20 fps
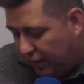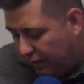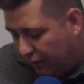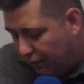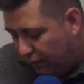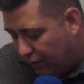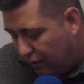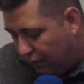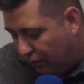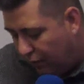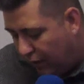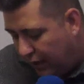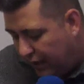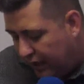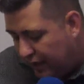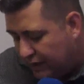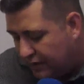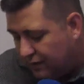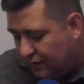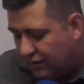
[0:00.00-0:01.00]

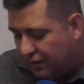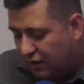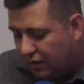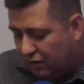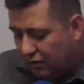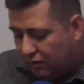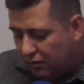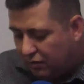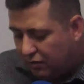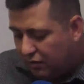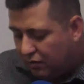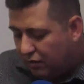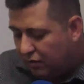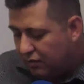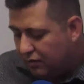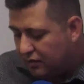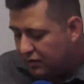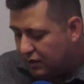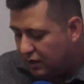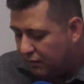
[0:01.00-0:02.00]
Why is it that you do
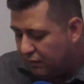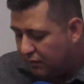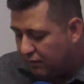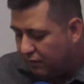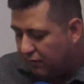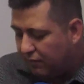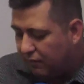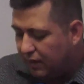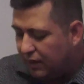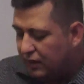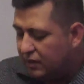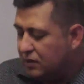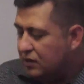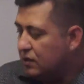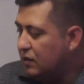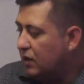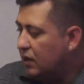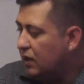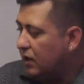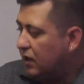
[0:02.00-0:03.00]
all this type of
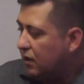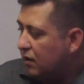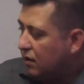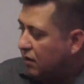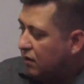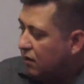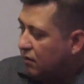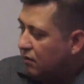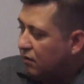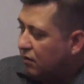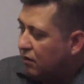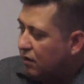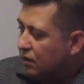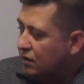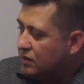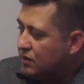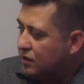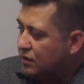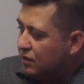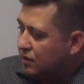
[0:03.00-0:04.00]
events? Like,
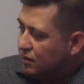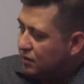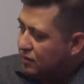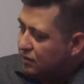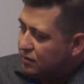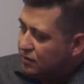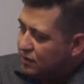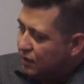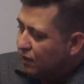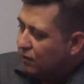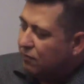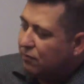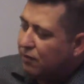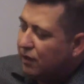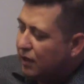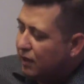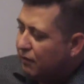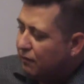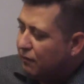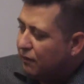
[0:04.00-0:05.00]
is it
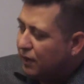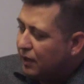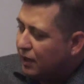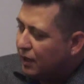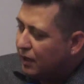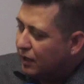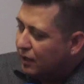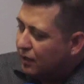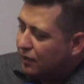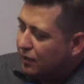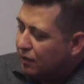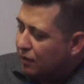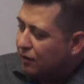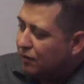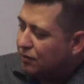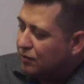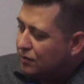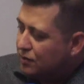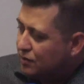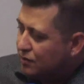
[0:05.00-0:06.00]
self-gratifying,
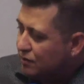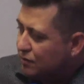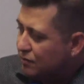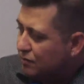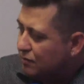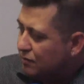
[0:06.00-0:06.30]
to...